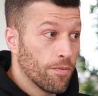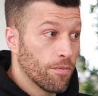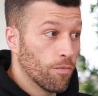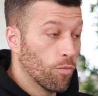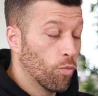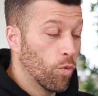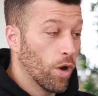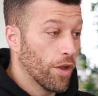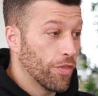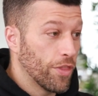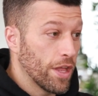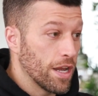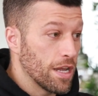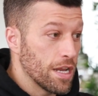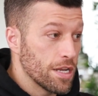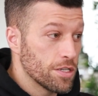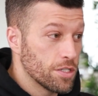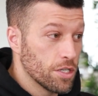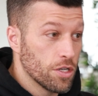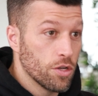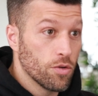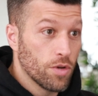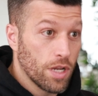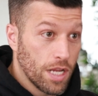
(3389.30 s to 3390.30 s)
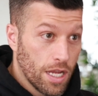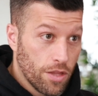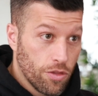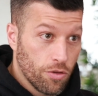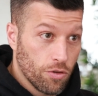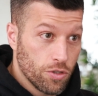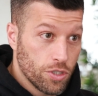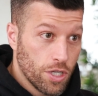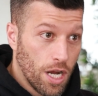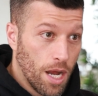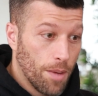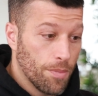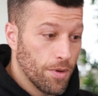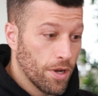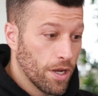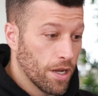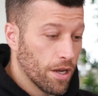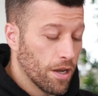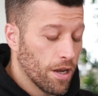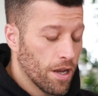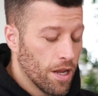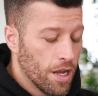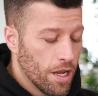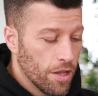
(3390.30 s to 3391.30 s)
what they need to do to get their job
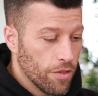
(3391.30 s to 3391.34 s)
done.